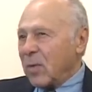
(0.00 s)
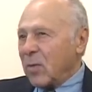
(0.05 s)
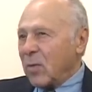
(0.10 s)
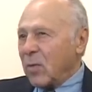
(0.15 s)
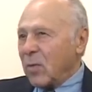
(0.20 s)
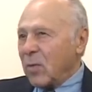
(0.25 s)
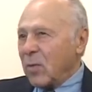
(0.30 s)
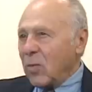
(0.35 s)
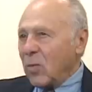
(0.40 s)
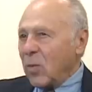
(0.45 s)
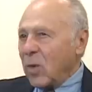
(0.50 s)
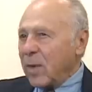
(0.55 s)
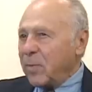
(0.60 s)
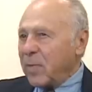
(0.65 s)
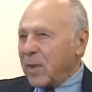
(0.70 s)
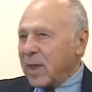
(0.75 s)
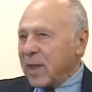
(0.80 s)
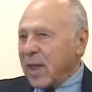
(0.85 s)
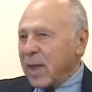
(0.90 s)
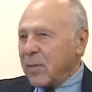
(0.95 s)
what
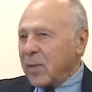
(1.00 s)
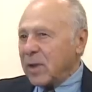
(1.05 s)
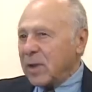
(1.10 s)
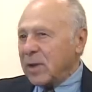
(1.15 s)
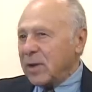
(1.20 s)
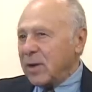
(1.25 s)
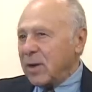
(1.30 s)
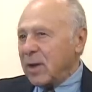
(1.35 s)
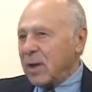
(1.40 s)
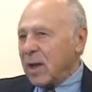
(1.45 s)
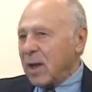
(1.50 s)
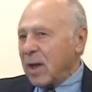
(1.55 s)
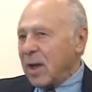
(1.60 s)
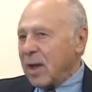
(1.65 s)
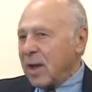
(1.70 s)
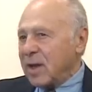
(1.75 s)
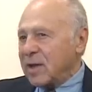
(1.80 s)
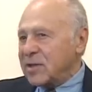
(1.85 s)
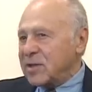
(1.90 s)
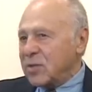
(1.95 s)
became clear to
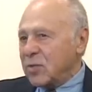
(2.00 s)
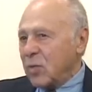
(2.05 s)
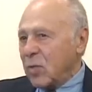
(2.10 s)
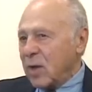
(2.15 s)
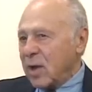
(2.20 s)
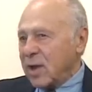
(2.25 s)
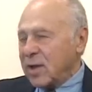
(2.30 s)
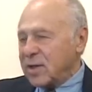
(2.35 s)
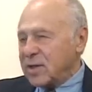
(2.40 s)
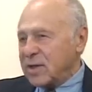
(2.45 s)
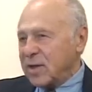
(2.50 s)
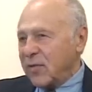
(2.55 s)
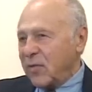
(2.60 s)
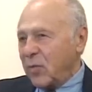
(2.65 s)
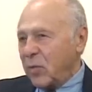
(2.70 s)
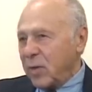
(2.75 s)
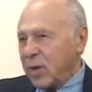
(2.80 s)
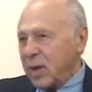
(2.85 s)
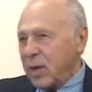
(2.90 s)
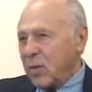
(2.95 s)
us was
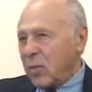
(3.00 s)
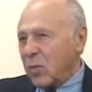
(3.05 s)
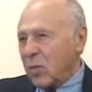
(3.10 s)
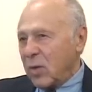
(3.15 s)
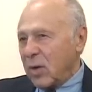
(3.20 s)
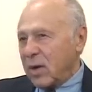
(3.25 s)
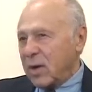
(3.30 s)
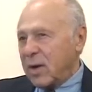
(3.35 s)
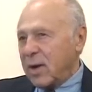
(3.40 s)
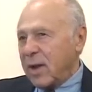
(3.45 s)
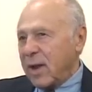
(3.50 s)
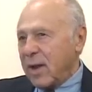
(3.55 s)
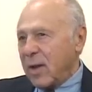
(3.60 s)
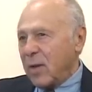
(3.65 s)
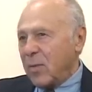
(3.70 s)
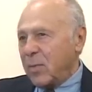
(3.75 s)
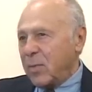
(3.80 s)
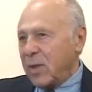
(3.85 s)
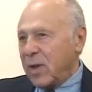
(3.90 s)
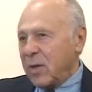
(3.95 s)
if we wanted to
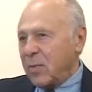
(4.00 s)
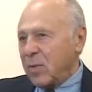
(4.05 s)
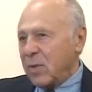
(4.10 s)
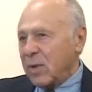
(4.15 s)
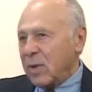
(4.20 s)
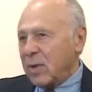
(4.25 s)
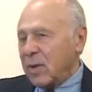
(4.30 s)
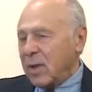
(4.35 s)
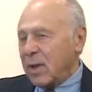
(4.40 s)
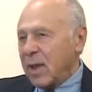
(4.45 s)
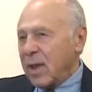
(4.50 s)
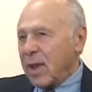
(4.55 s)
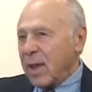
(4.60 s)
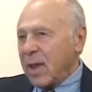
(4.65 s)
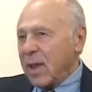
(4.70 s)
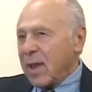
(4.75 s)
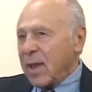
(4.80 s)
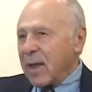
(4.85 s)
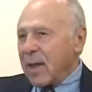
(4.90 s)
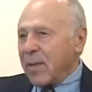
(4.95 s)
help people
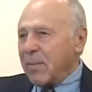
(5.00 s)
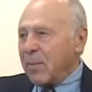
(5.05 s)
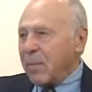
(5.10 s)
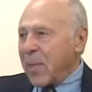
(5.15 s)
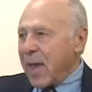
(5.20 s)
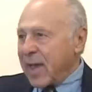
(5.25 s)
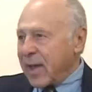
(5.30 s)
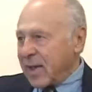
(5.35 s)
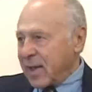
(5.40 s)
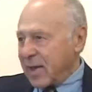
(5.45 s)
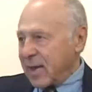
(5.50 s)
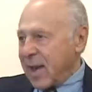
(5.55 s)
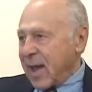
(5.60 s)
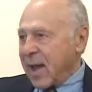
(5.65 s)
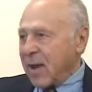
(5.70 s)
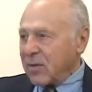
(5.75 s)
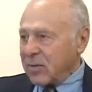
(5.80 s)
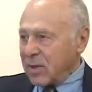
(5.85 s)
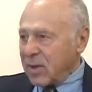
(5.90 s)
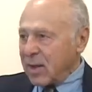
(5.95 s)
make it
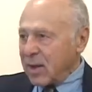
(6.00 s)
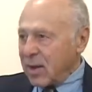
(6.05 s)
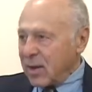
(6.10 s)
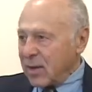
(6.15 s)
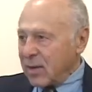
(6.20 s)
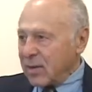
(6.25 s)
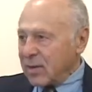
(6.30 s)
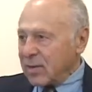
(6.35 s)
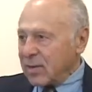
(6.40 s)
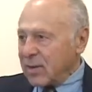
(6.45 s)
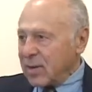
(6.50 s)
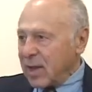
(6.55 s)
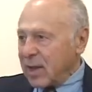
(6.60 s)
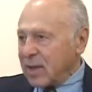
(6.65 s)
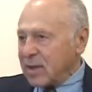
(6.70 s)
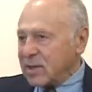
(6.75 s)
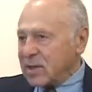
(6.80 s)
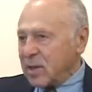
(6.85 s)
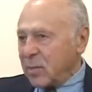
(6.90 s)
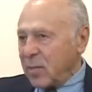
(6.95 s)
out there, that
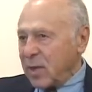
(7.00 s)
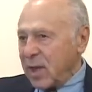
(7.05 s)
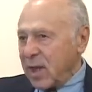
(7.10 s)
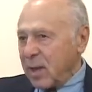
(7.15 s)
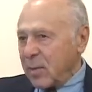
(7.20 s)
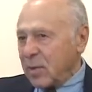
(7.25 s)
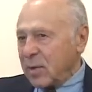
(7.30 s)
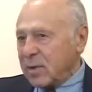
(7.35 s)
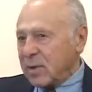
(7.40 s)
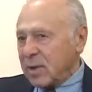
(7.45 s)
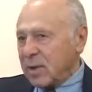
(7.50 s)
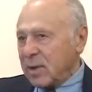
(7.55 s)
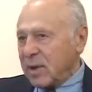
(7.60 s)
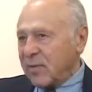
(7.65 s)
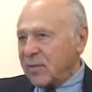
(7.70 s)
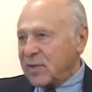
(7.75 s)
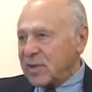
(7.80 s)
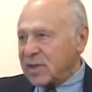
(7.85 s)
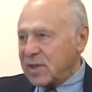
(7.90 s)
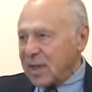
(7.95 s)
is to be able to
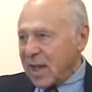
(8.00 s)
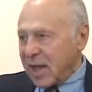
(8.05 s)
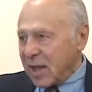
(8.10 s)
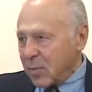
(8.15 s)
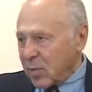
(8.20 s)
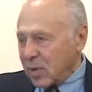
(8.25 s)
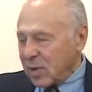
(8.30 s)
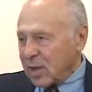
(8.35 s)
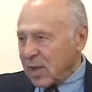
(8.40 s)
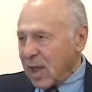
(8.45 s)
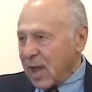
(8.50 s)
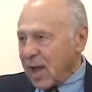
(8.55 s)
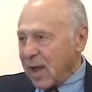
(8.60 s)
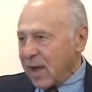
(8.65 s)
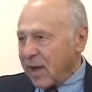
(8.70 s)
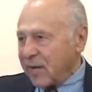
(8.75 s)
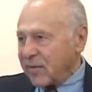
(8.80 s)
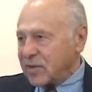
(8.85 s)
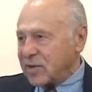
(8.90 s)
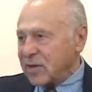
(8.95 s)
live stable
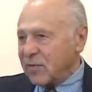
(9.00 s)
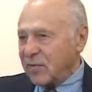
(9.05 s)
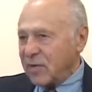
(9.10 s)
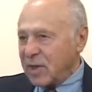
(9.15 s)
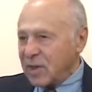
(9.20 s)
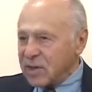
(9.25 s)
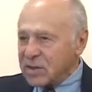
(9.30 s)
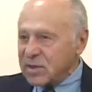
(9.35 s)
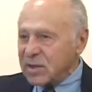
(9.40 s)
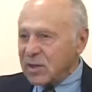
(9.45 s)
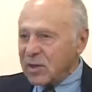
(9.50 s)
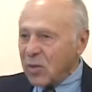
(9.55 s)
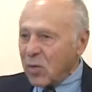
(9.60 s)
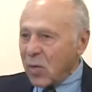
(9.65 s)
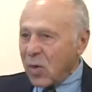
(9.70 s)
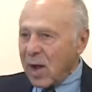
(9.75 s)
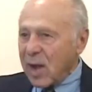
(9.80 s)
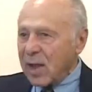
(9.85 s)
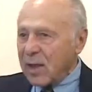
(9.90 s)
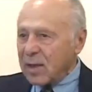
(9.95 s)
lives of decent
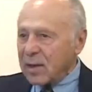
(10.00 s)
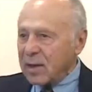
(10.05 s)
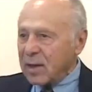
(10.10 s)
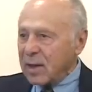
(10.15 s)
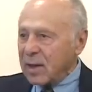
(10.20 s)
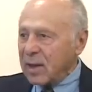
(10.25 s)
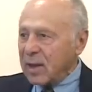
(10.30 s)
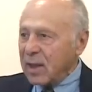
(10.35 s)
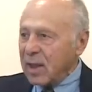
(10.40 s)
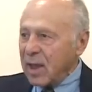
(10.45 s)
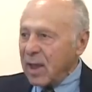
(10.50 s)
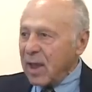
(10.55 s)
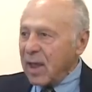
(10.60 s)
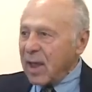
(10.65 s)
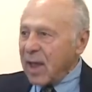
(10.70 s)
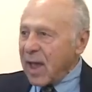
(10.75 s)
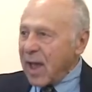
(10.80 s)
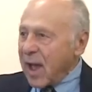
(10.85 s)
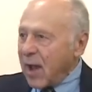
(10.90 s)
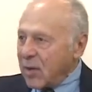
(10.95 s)
quality
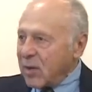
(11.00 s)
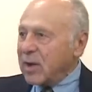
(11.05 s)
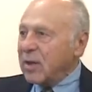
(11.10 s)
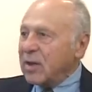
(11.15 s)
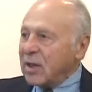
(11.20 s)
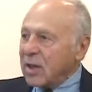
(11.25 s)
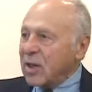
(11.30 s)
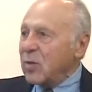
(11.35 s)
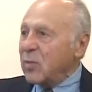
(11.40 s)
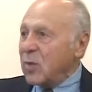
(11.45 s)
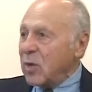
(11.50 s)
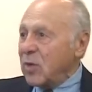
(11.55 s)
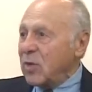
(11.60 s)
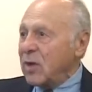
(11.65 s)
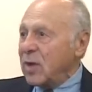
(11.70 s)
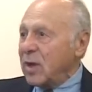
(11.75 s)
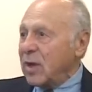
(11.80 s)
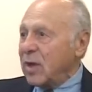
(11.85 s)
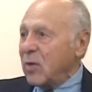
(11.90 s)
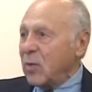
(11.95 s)
out in the
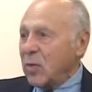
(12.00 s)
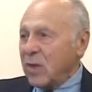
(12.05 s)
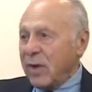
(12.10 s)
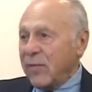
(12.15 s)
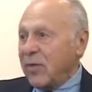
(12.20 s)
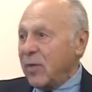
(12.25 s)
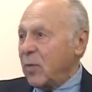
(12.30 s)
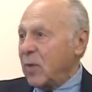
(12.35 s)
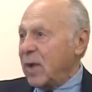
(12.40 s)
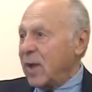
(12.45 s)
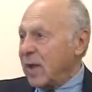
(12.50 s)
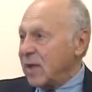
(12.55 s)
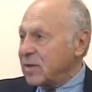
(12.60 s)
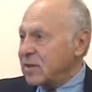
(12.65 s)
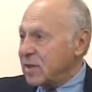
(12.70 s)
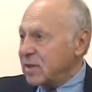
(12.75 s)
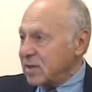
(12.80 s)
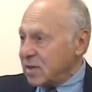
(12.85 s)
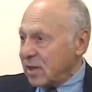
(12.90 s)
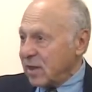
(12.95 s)
community where everyone
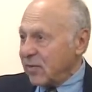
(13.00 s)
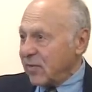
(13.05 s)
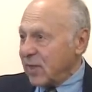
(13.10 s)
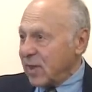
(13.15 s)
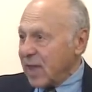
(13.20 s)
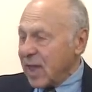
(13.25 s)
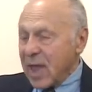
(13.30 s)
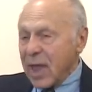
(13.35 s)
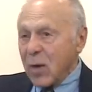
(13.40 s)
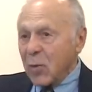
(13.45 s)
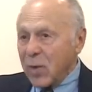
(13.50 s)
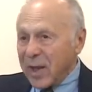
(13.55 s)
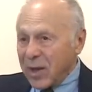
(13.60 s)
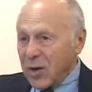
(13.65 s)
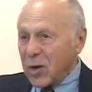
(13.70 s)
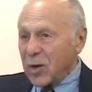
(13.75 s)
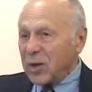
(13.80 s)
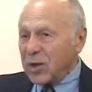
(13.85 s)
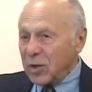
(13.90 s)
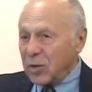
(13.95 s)
else is living, we
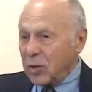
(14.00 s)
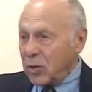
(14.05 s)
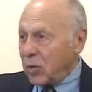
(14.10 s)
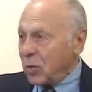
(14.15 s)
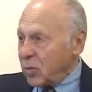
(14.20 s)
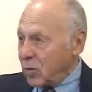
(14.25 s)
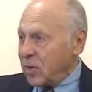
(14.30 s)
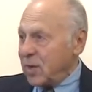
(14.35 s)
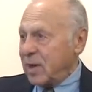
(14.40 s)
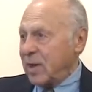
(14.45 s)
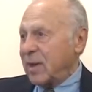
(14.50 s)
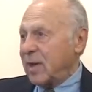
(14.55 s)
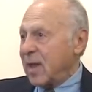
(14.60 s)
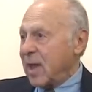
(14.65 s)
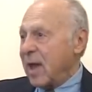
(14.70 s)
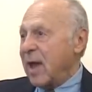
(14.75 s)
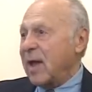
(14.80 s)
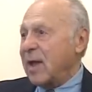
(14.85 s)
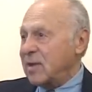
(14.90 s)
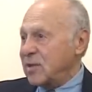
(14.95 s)
couldn't do it in
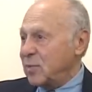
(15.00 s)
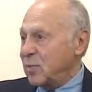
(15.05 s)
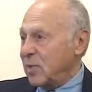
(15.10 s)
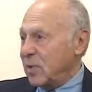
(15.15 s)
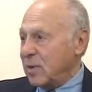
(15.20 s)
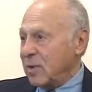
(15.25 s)
the hospital.